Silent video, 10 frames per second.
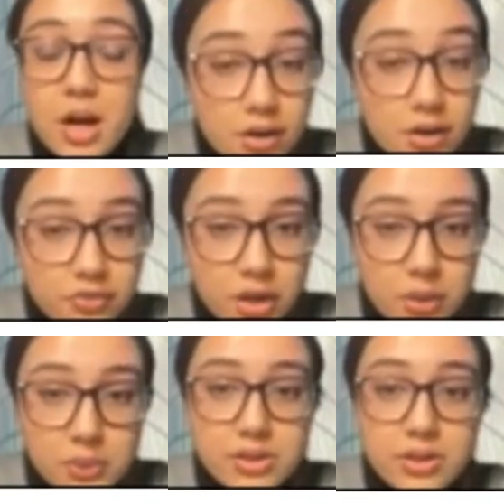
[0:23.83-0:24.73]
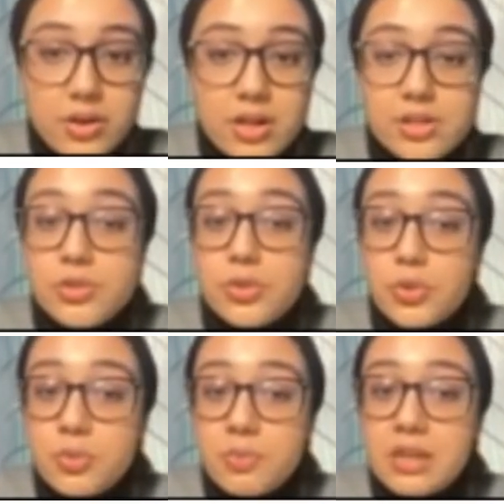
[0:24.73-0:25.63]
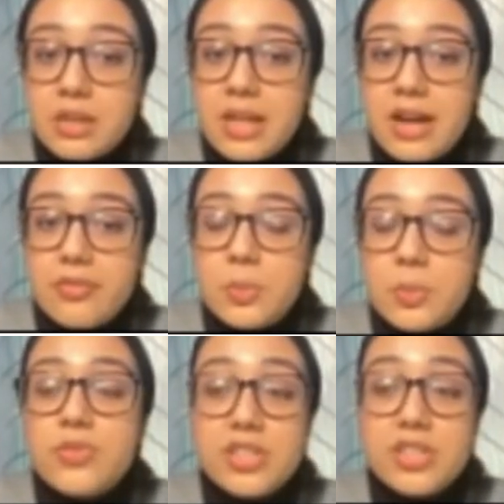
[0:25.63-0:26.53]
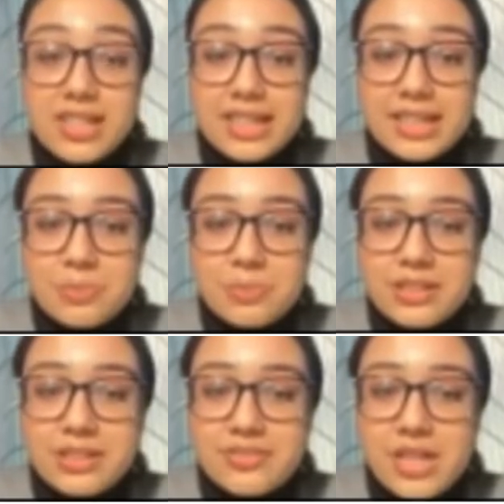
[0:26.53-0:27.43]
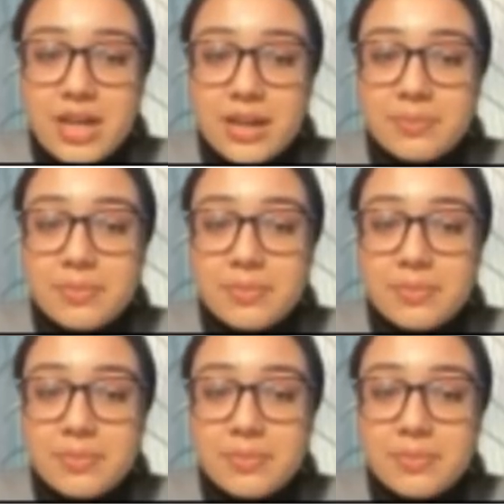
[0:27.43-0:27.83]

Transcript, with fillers: our followers across our social media platforms for a selected period of time.